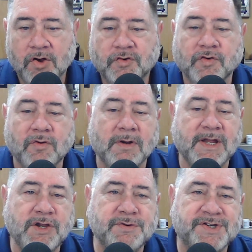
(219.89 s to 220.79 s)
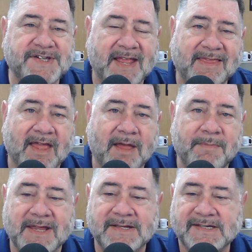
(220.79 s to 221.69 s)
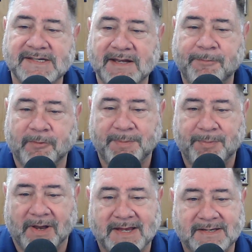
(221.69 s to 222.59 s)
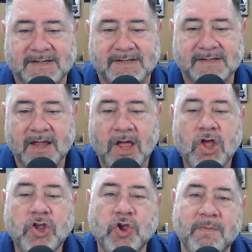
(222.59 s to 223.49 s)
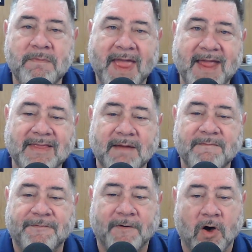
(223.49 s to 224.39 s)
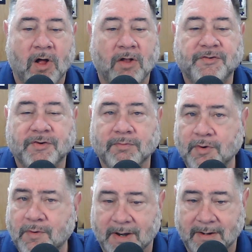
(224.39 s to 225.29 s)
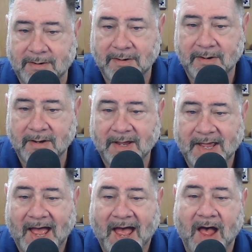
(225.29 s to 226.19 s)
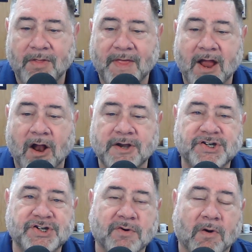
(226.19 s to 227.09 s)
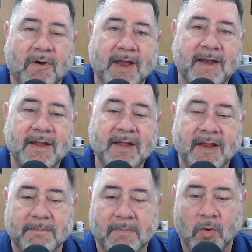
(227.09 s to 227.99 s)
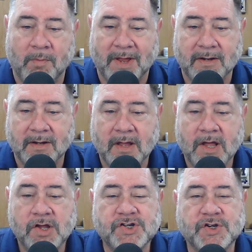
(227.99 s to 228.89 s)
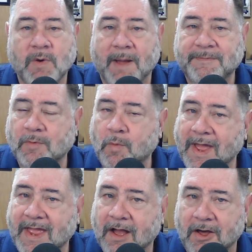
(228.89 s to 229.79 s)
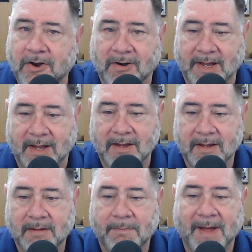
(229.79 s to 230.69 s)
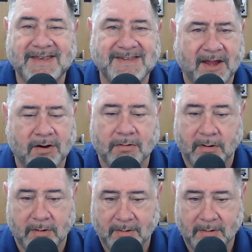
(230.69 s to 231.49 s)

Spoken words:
Truly, you set them in slippery places. You make them fall to ruin. How they are destroyed in a moment, swept away utterly by terror.